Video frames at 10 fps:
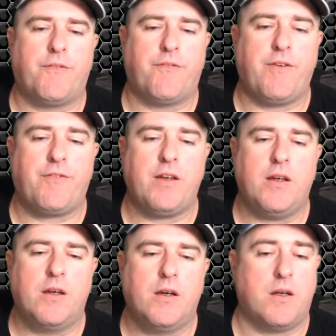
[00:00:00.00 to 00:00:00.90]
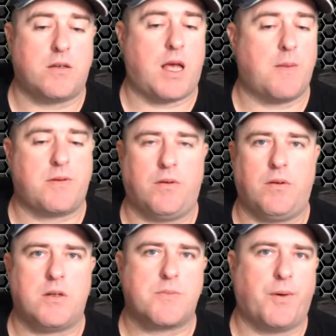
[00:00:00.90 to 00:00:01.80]
50 is
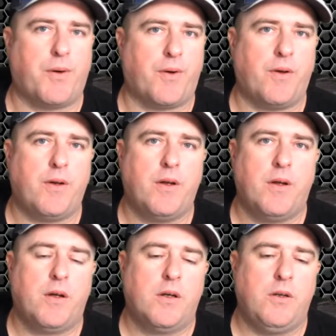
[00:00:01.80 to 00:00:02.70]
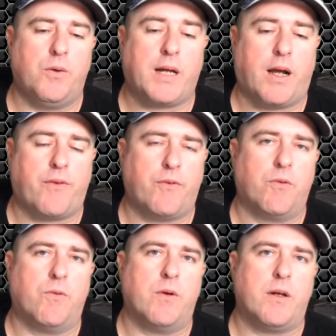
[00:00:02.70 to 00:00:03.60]
absolutely spot on. You'll cut through
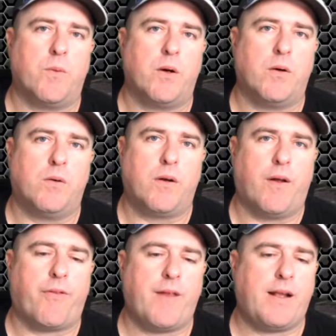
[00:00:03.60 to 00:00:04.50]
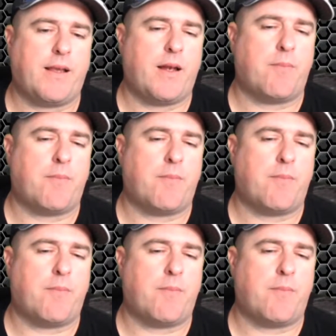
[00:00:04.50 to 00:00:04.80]
it really well. And I think that'd